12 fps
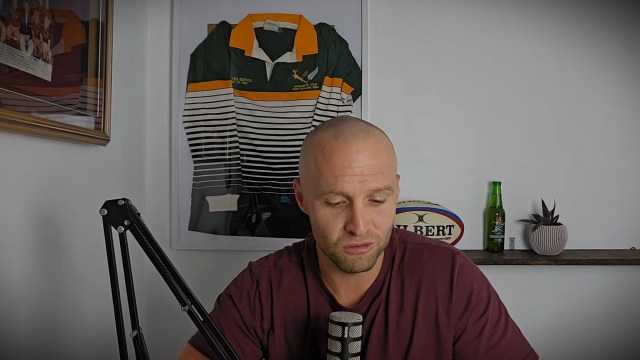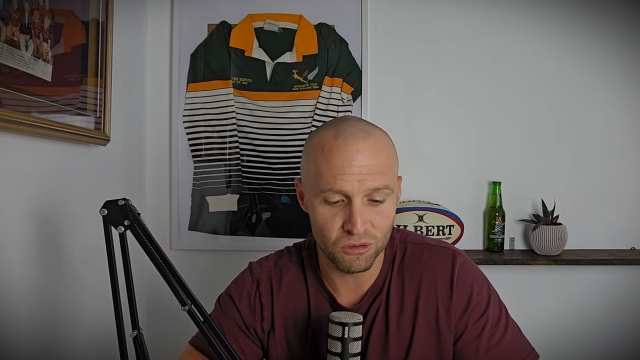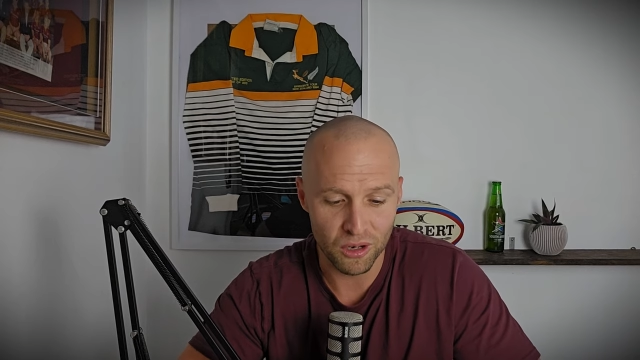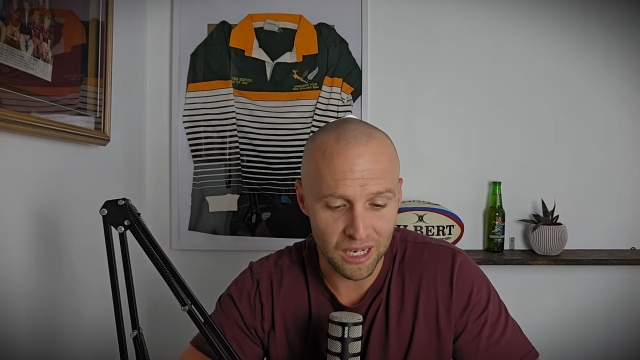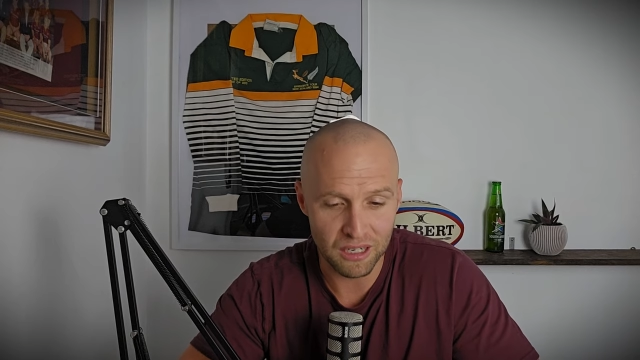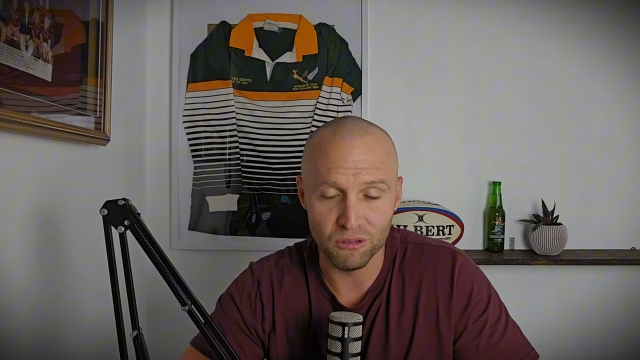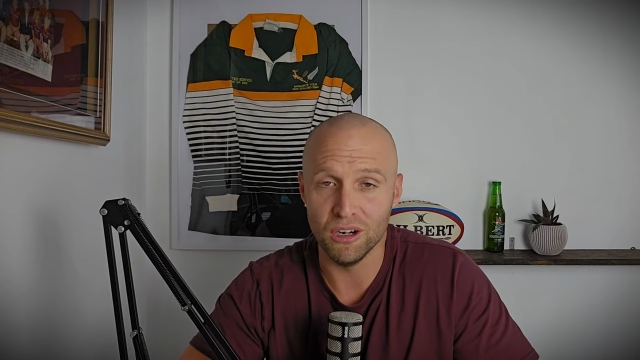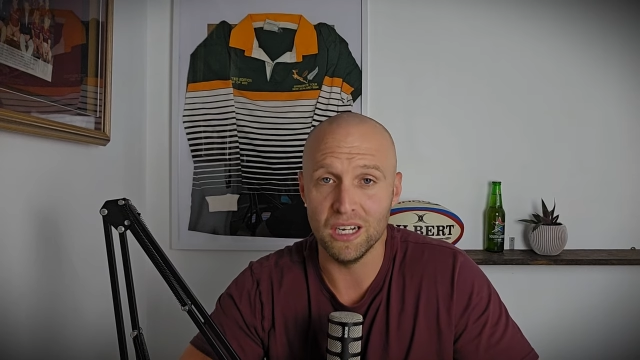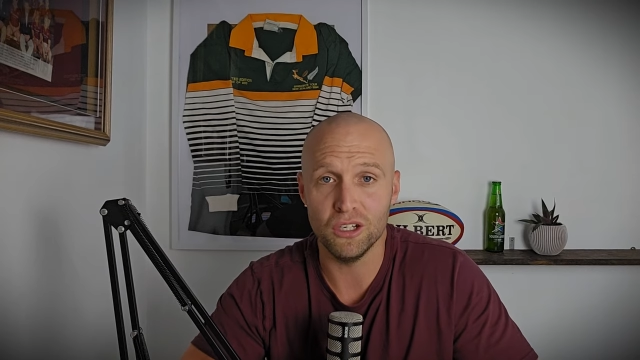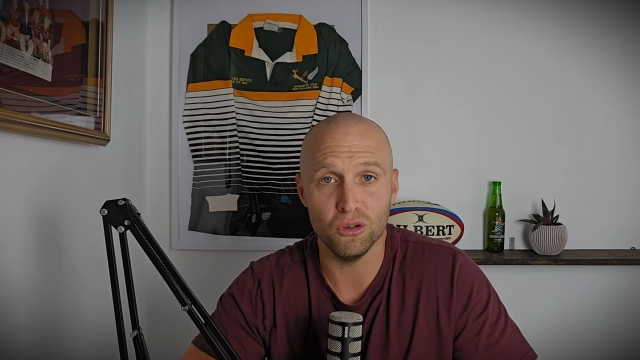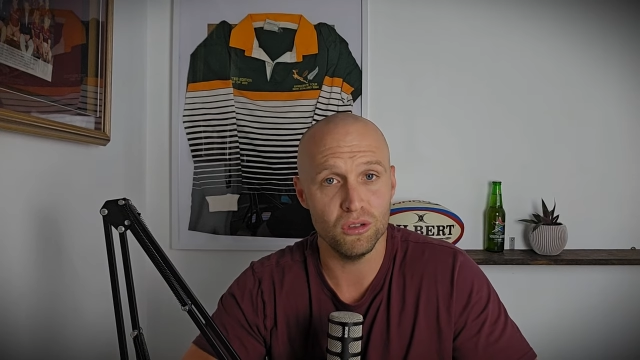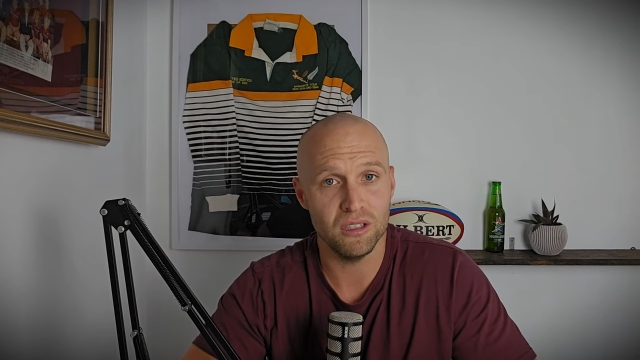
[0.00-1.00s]
really, really
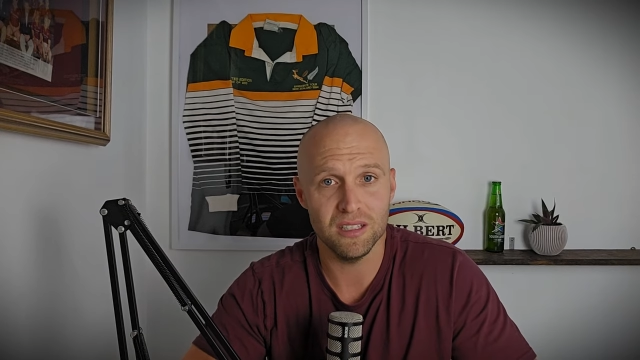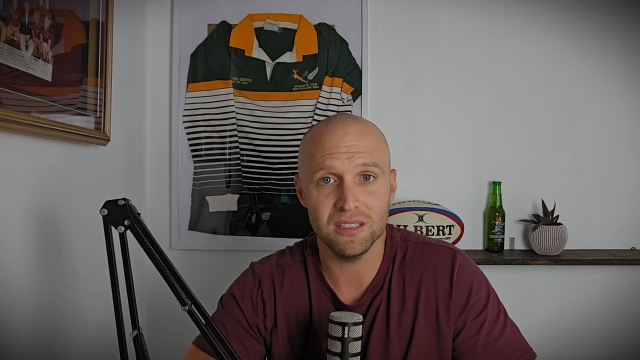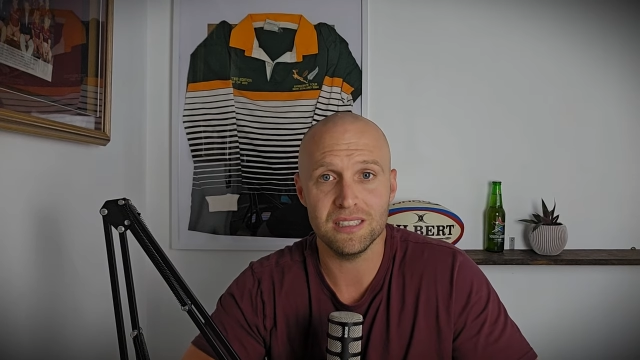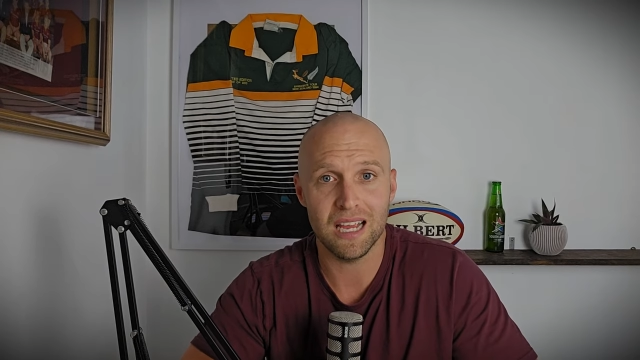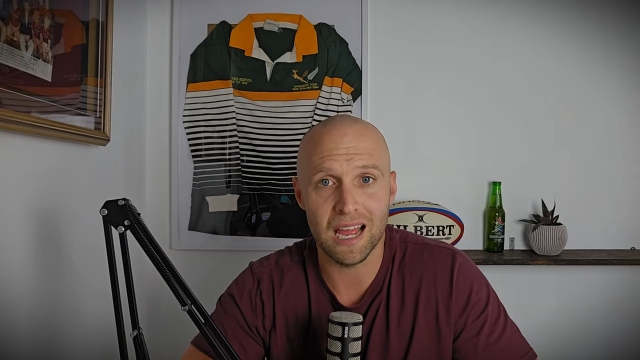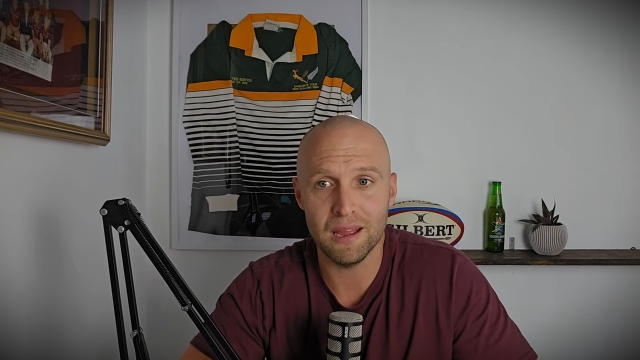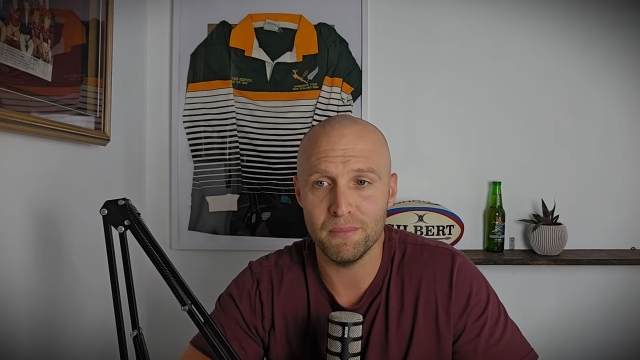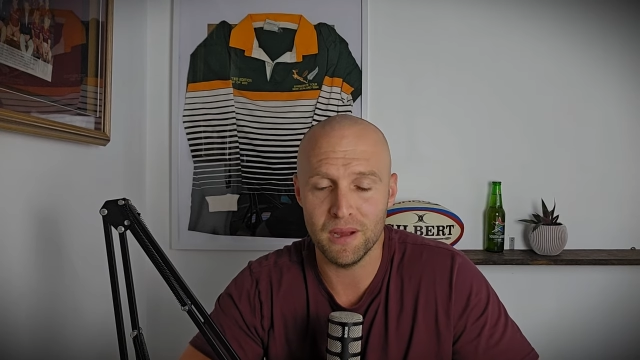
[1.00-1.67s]
good in this game.